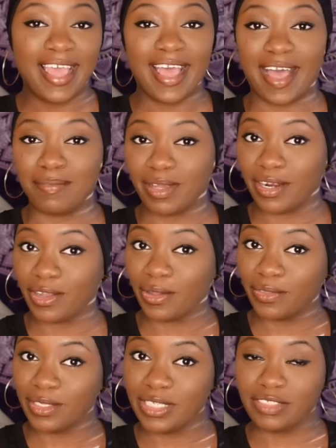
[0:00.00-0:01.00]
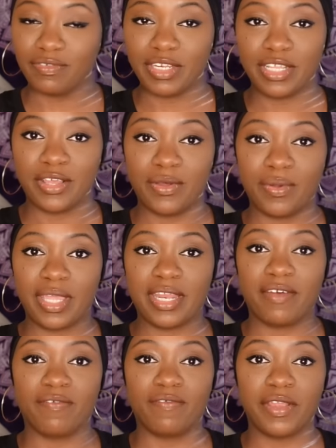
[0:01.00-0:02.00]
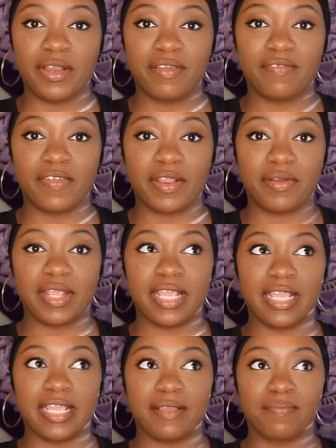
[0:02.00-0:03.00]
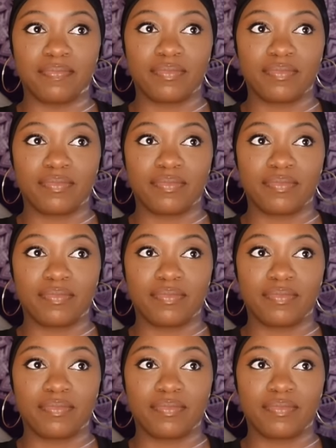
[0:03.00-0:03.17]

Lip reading: I'm gonna go through this video in a very, very